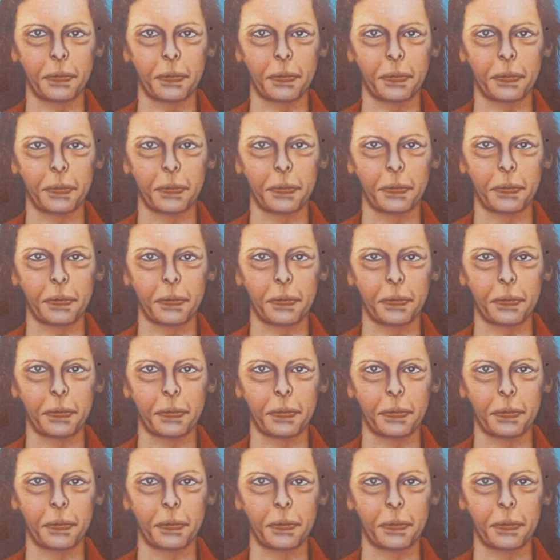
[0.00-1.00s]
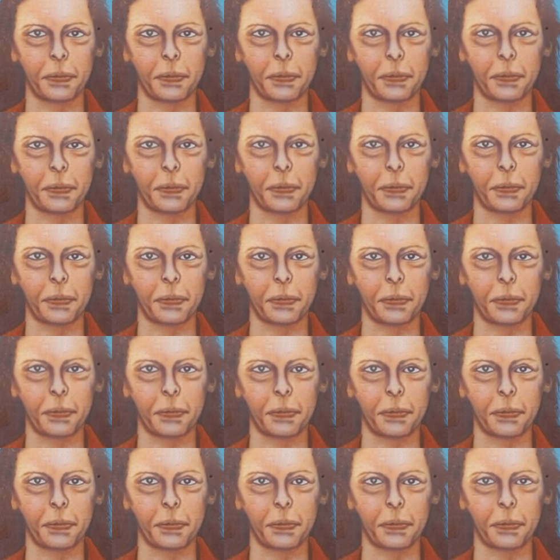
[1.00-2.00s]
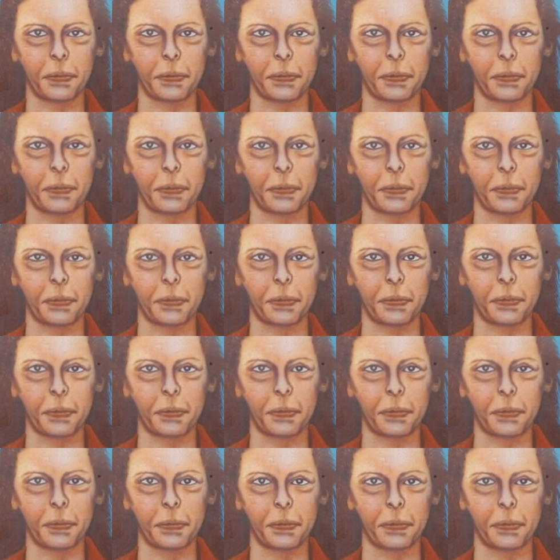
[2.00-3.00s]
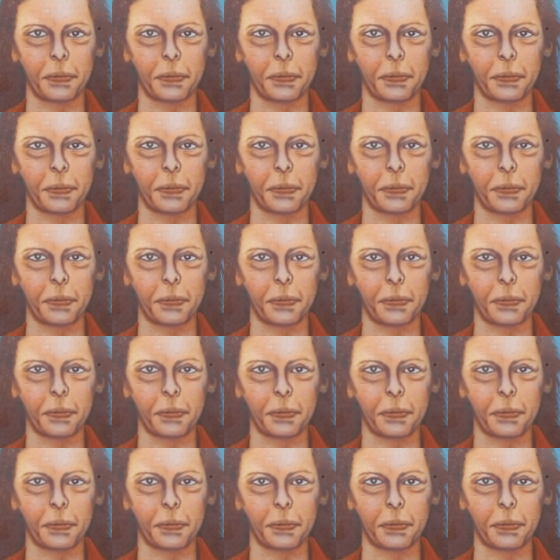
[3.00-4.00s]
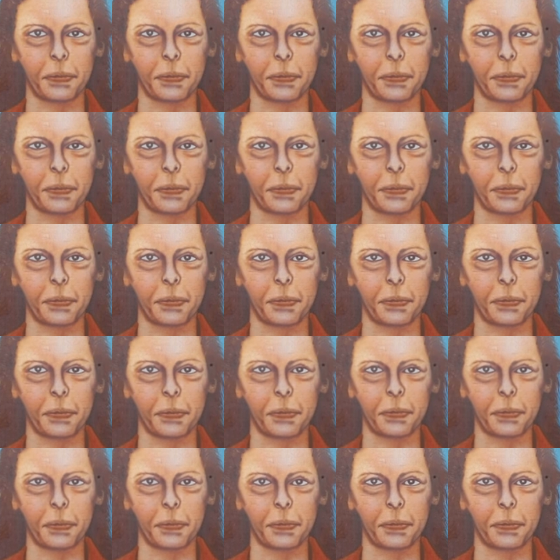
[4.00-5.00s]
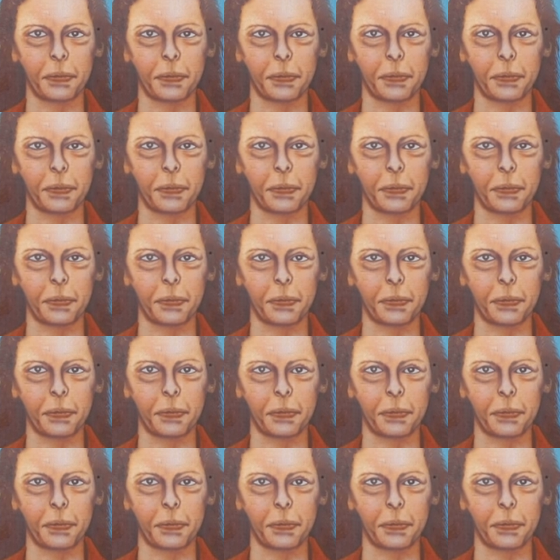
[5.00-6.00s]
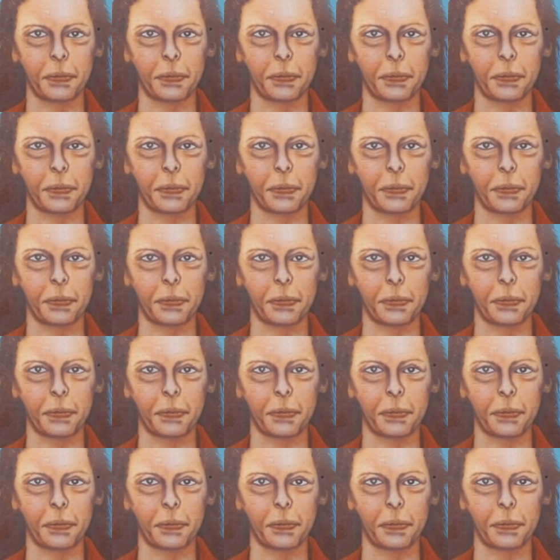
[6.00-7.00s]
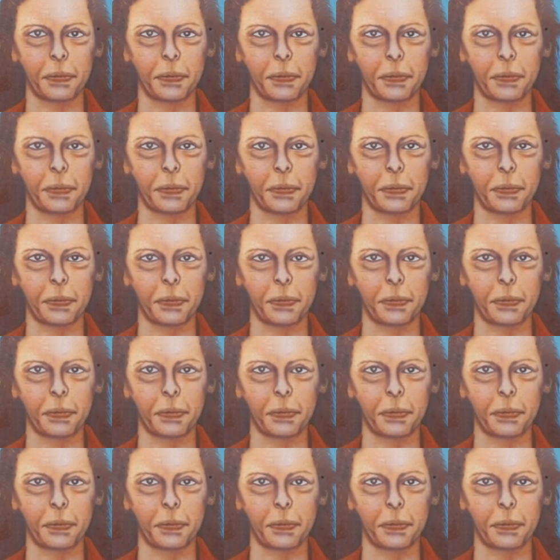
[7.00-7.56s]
[no speech]